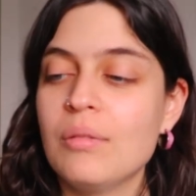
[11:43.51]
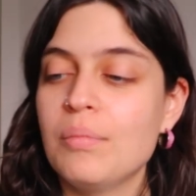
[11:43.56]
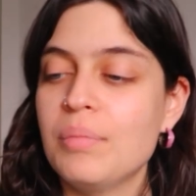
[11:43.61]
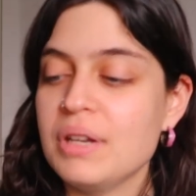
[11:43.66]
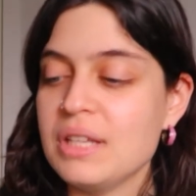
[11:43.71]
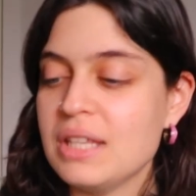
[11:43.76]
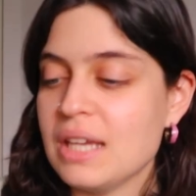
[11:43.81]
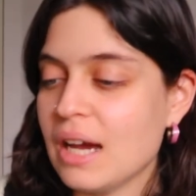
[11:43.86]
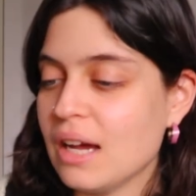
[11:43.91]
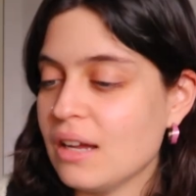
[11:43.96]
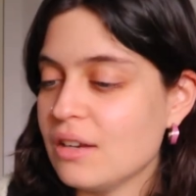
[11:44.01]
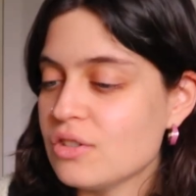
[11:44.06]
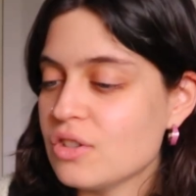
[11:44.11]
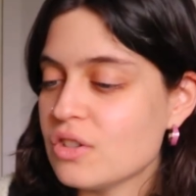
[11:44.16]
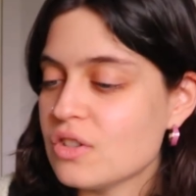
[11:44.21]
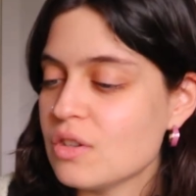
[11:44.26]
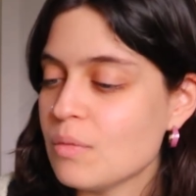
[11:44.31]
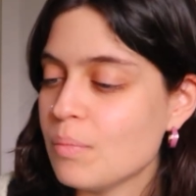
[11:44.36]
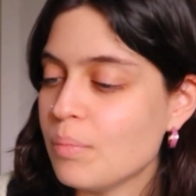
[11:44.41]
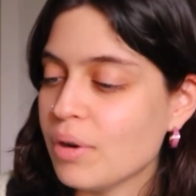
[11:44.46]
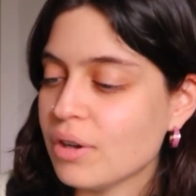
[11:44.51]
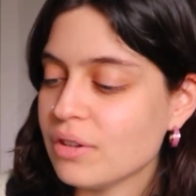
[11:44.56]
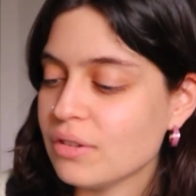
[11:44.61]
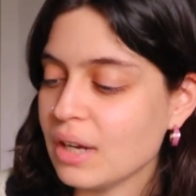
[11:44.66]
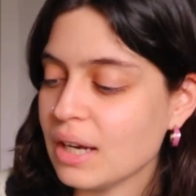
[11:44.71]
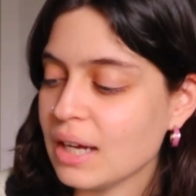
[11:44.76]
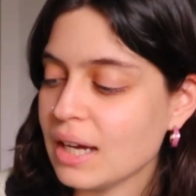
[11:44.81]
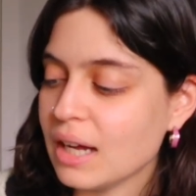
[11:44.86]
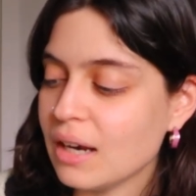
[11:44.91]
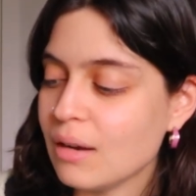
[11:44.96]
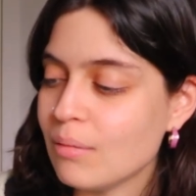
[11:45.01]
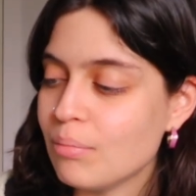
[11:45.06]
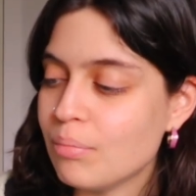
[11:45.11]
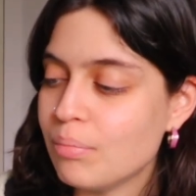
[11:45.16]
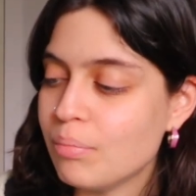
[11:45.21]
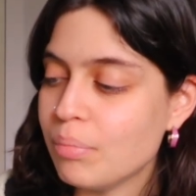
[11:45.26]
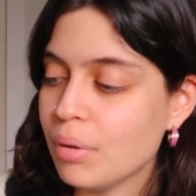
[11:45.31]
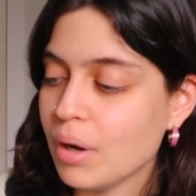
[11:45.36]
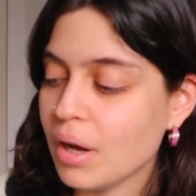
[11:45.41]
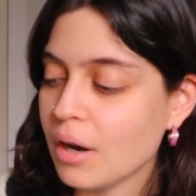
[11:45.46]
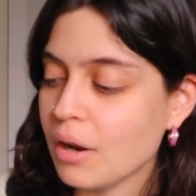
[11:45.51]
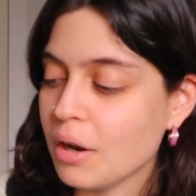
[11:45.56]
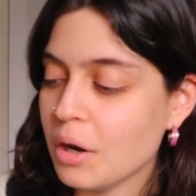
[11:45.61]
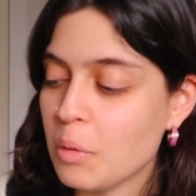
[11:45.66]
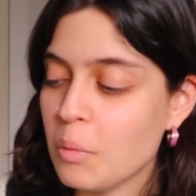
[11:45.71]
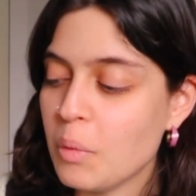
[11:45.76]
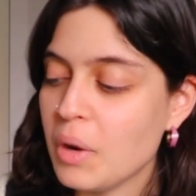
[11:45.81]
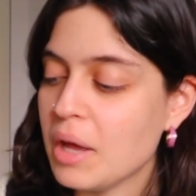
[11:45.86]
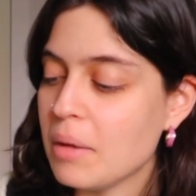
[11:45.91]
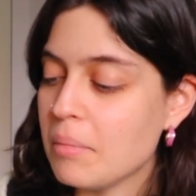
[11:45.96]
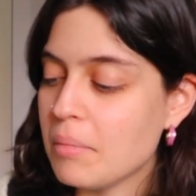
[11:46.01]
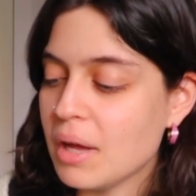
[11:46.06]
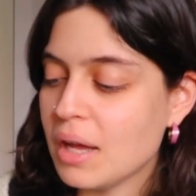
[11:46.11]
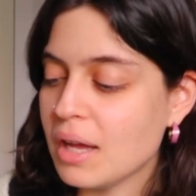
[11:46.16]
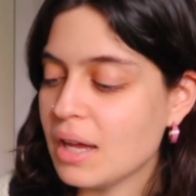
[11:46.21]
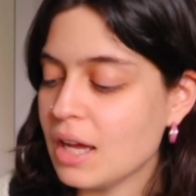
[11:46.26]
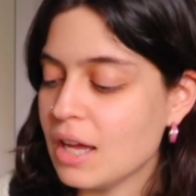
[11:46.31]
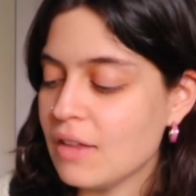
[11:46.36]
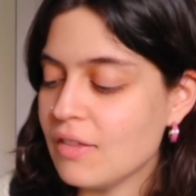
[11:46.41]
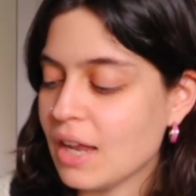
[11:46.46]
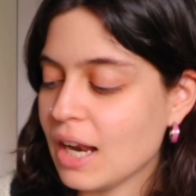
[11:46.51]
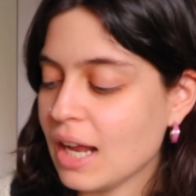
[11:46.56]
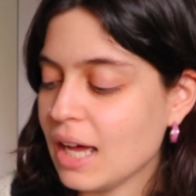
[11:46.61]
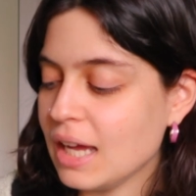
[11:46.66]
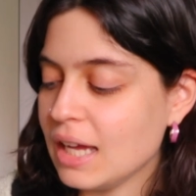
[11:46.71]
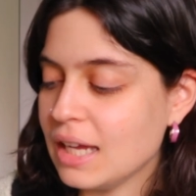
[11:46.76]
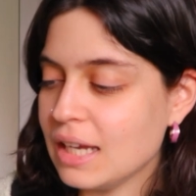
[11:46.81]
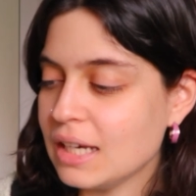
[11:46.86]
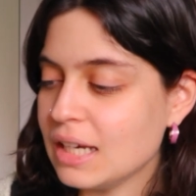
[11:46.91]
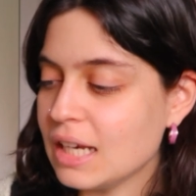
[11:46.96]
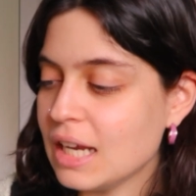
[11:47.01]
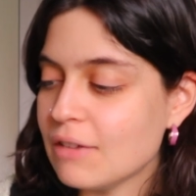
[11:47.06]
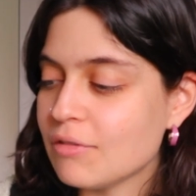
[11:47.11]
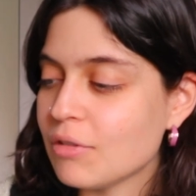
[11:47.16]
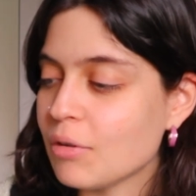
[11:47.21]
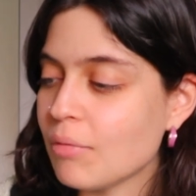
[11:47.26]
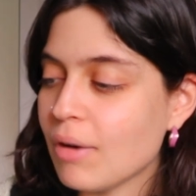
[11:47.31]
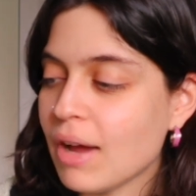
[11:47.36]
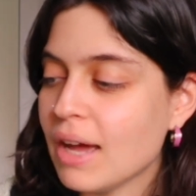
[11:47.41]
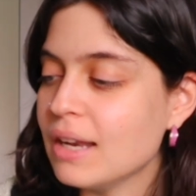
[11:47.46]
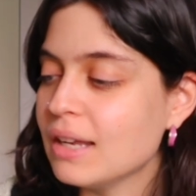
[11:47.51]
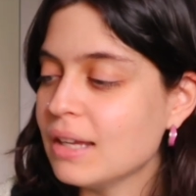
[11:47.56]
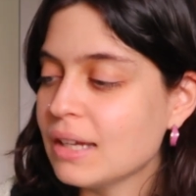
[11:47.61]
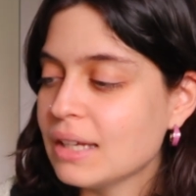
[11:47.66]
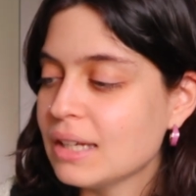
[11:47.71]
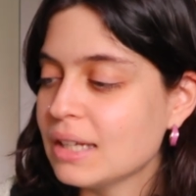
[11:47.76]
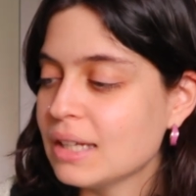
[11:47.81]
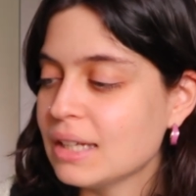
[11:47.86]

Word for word: But yeah, it's just a book that I kind of bought on a whim and that I never read.